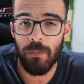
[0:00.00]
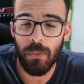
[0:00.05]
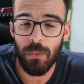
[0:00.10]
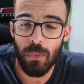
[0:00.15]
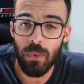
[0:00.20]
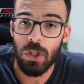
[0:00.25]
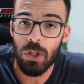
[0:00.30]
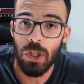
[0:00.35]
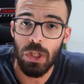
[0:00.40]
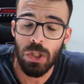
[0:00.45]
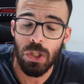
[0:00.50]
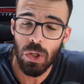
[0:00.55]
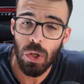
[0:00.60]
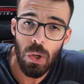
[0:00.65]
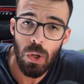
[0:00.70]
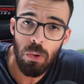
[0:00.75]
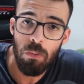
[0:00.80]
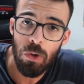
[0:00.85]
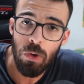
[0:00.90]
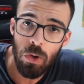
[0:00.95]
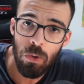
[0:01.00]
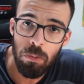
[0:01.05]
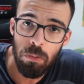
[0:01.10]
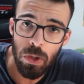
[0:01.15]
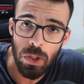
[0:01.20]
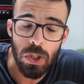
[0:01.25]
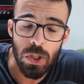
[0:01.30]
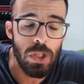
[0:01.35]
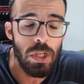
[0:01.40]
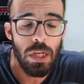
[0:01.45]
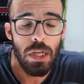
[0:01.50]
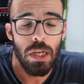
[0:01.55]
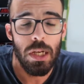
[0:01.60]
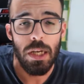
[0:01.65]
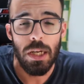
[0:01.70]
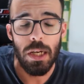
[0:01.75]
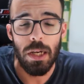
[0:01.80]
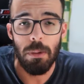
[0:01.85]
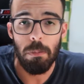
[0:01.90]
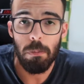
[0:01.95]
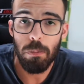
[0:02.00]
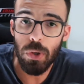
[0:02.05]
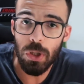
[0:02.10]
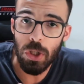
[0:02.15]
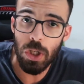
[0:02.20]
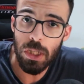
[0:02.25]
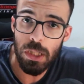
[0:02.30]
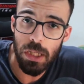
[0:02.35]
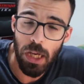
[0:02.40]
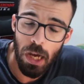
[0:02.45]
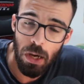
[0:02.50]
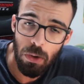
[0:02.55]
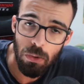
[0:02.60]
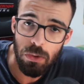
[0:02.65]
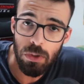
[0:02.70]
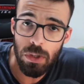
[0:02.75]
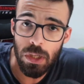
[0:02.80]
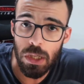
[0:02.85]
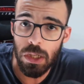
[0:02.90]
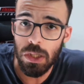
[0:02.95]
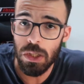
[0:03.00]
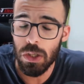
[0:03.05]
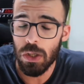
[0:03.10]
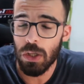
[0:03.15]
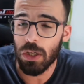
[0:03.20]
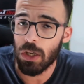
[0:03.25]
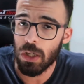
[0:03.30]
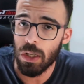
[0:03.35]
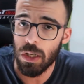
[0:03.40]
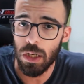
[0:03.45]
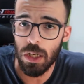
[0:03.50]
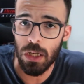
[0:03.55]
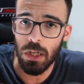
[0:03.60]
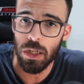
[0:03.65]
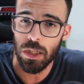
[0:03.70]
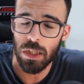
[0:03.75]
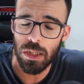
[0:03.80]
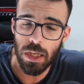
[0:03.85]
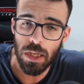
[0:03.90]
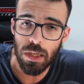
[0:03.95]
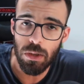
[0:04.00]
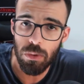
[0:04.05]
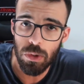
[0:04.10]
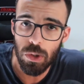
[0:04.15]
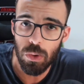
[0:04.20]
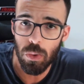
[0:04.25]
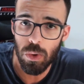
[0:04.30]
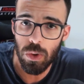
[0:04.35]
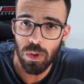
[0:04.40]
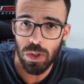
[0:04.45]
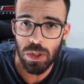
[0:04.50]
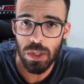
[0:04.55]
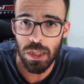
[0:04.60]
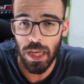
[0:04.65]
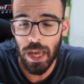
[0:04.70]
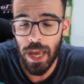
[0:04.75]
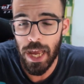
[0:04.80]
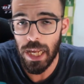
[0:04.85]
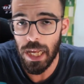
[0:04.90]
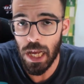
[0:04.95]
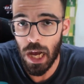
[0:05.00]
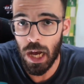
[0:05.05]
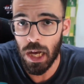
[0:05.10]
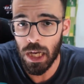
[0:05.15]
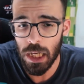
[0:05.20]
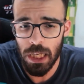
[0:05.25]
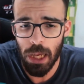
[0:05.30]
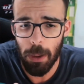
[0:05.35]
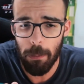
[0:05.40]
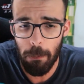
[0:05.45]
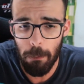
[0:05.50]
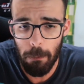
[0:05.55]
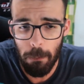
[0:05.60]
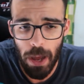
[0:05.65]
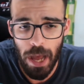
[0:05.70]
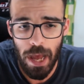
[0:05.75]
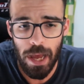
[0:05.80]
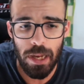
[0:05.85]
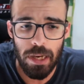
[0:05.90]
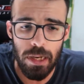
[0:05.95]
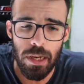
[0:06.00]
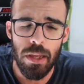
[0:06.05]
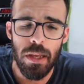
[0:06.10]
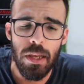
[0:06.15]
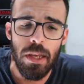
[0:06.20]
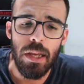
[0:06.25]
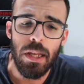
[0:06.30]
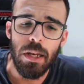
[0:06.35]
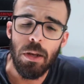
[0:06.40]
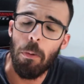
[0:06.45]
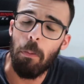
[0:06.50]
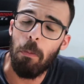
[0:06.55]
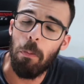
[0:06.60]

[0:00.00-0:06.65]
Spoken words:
which is home robots, pushes out his earlier tech, which was the AI PAL. Now,